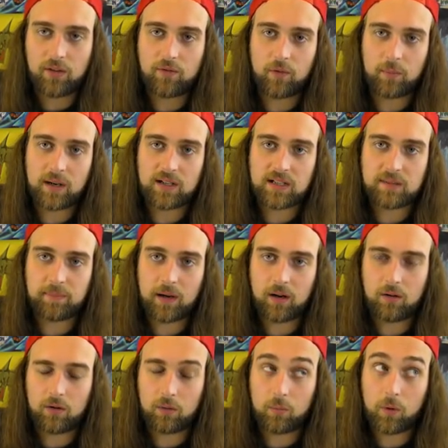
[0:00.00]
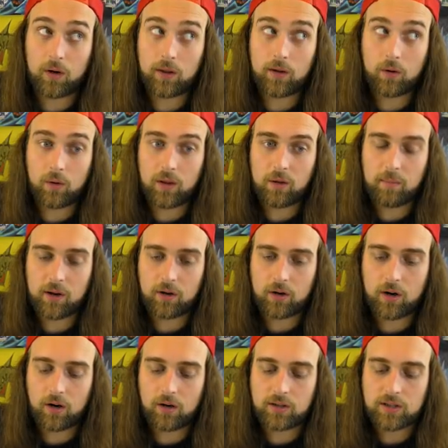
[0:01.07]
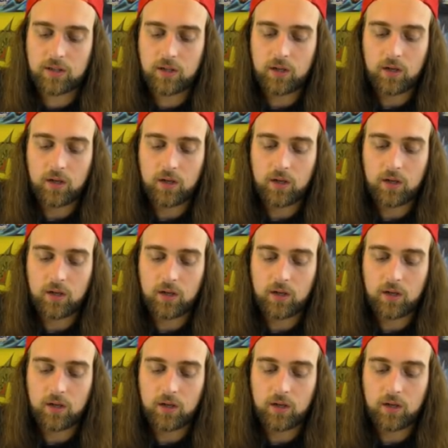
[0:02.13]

the Forbidden Spell, or one of the only better cards